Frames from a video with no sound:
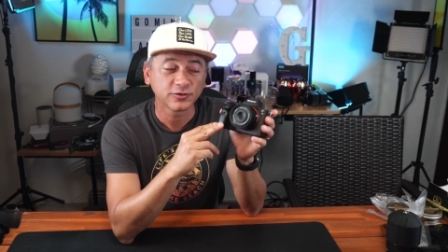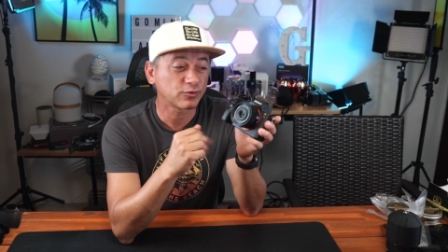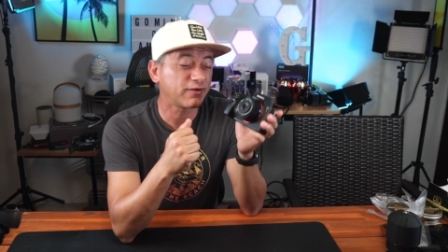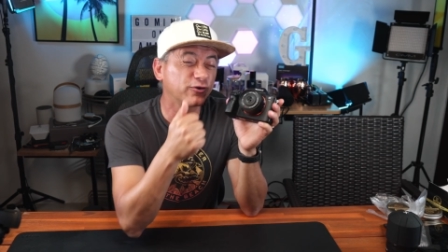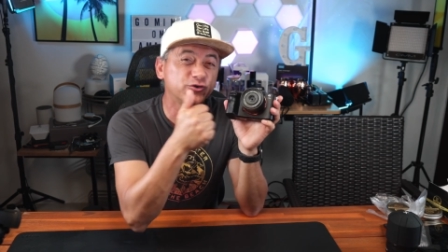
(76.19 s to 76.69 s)

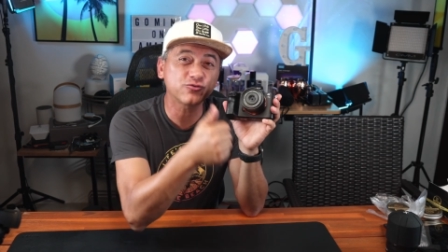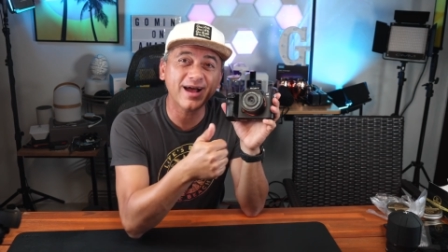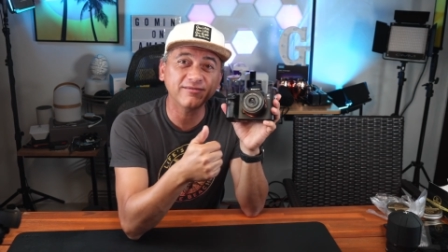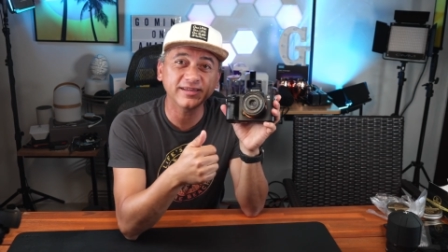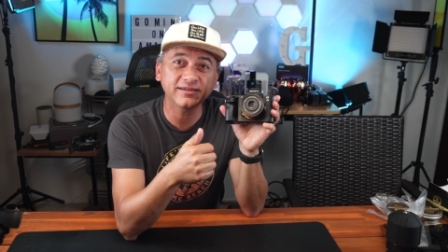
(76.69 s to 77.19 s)
Great for
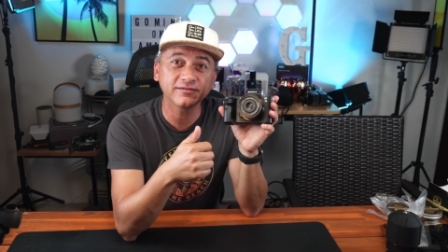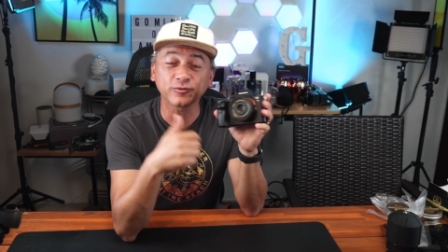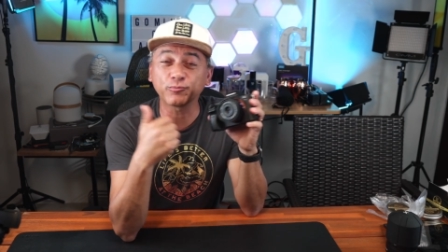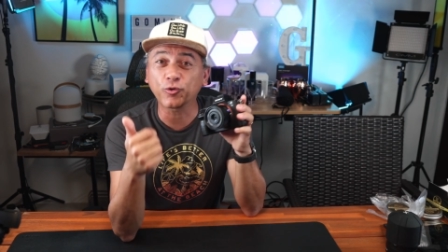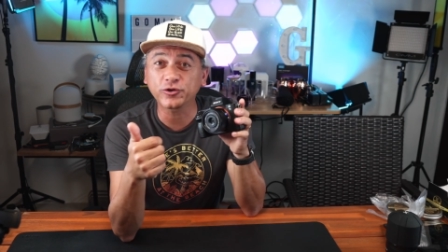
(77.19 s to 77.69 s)
traveling,
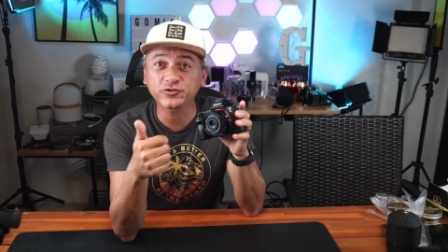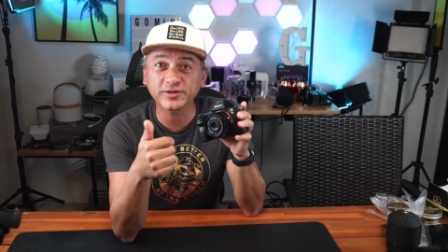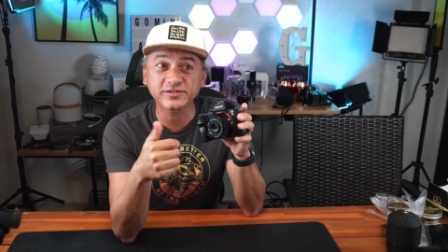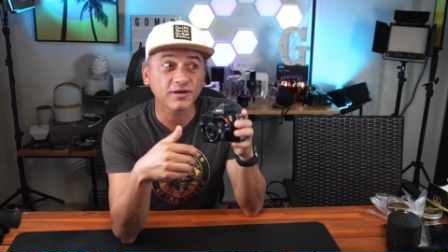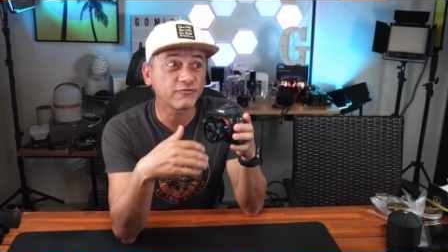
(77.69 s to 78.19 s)
for
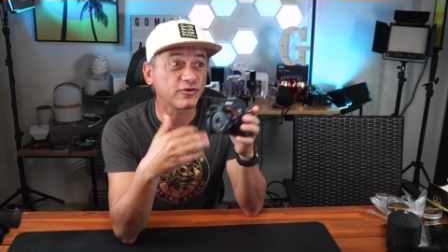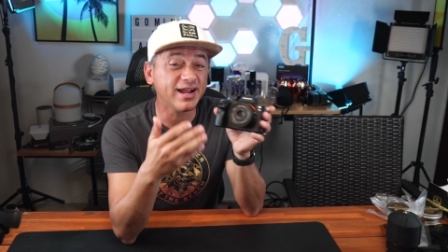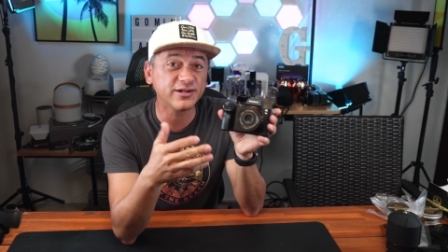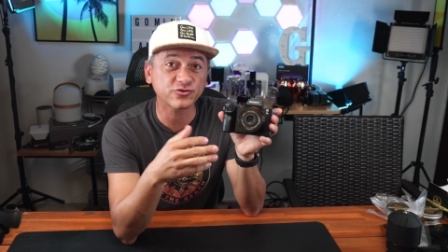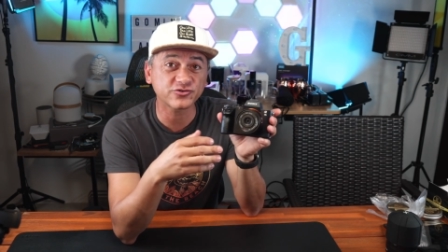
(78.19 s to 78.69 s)
portraits, for
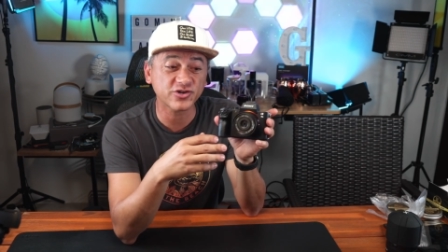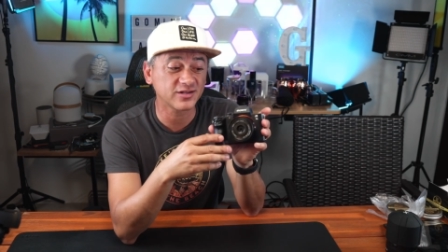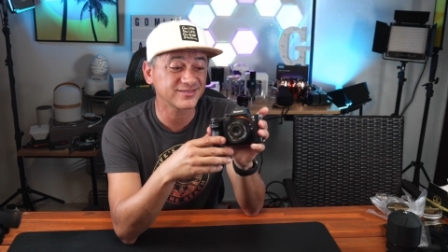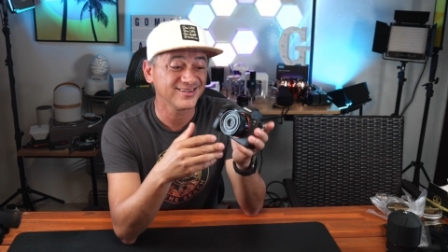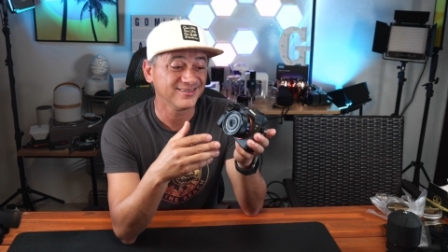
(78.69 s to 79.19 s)
nature
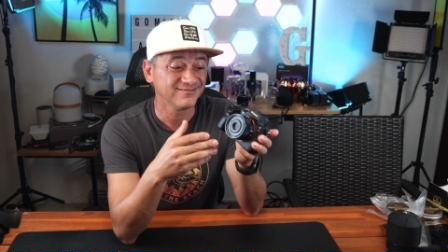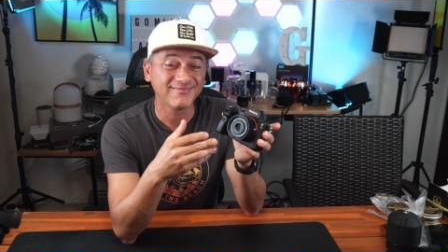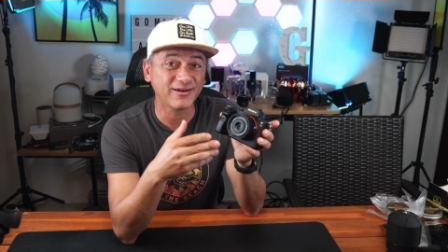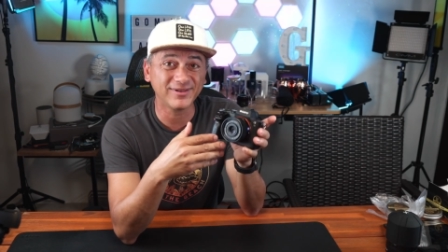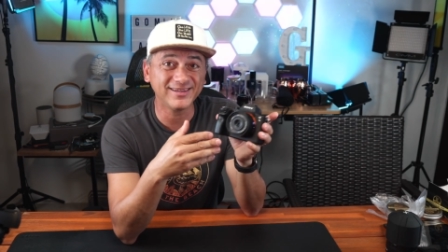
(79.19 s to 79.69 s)
shots.
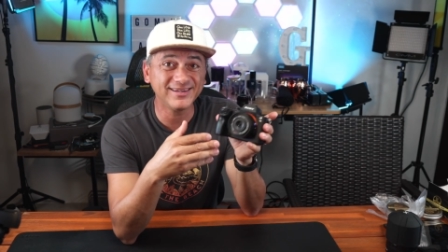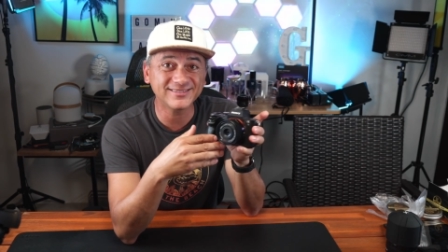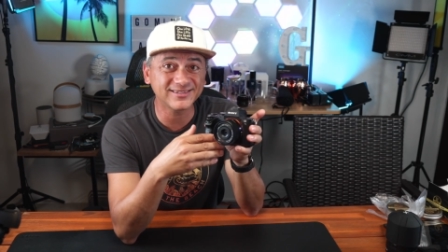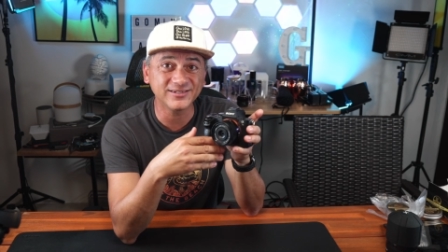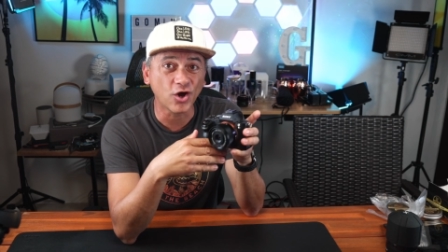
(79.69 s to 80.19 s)
It really
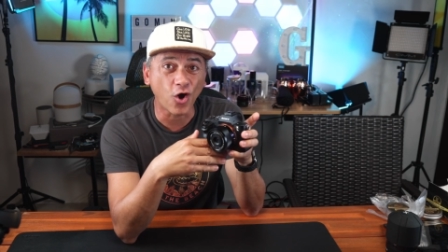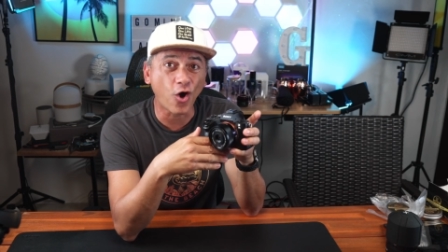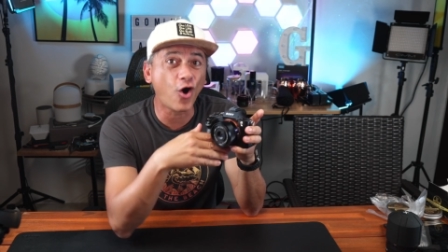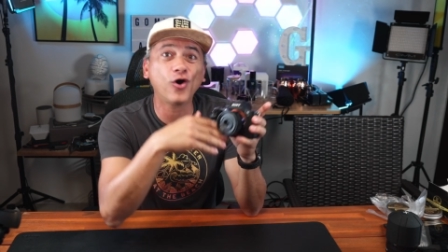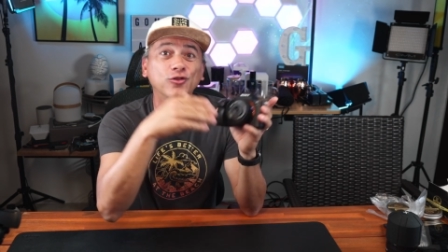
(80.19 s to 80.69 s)
is an
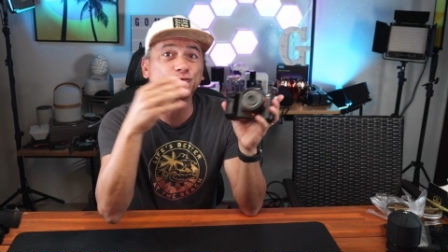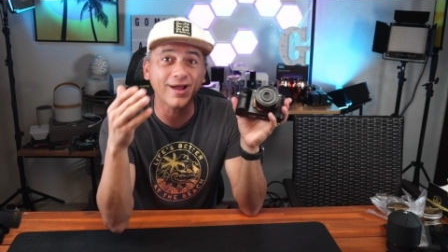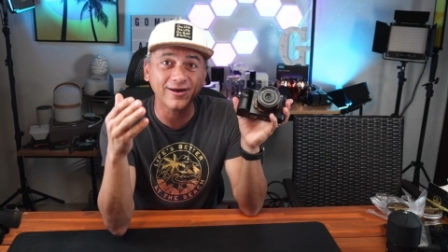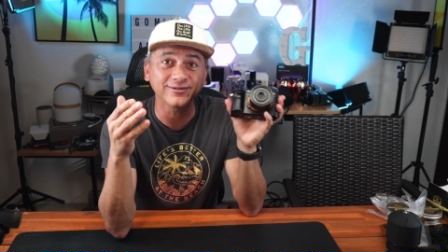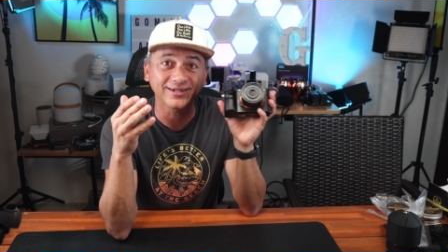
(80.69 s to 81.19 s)

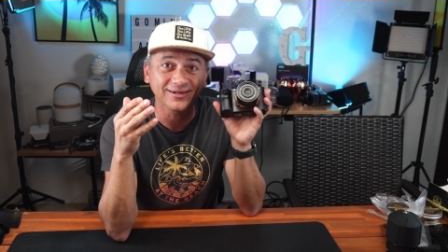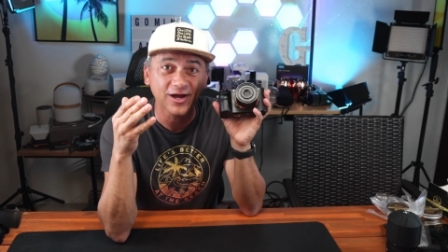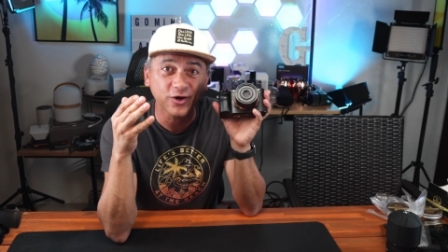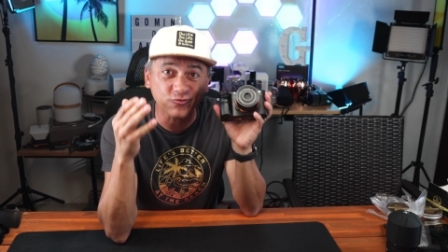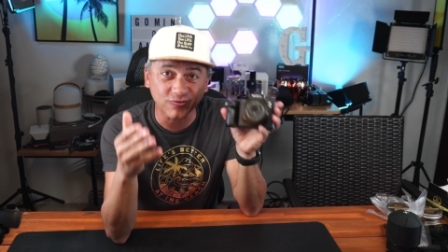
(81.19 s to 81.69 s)
all-around
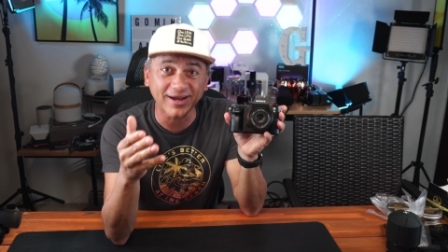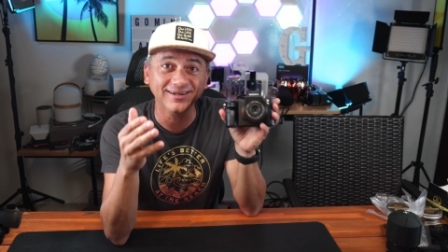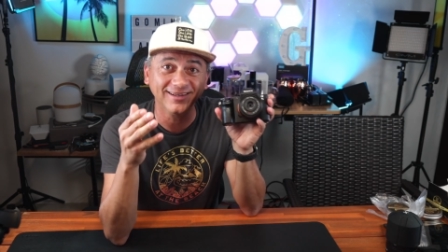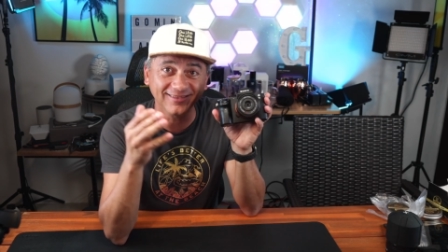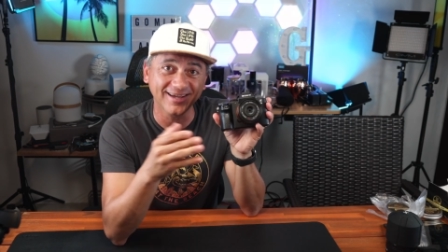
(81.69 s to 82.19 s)

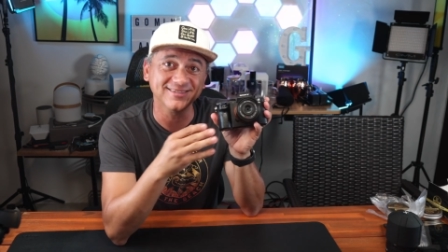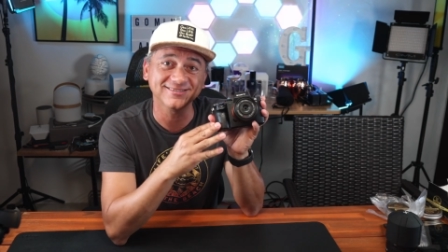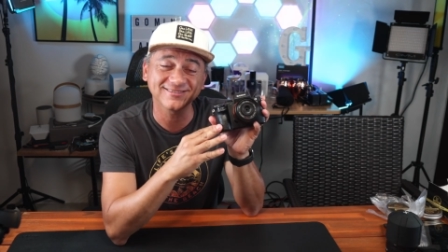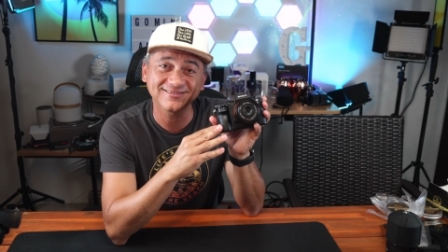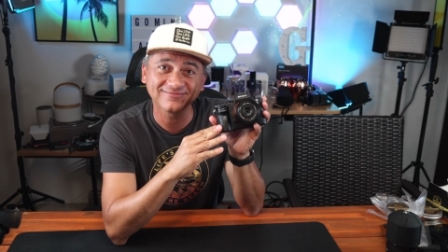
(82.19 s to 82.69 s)
great
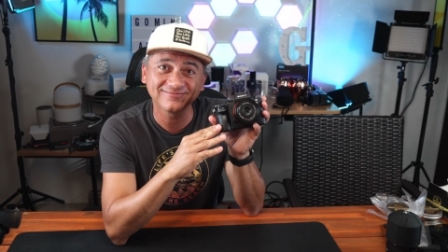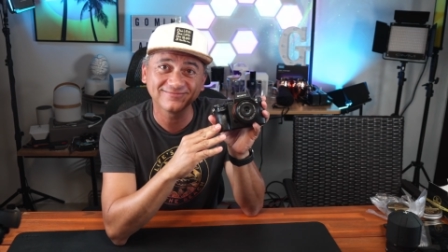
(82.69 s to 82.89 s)
lens.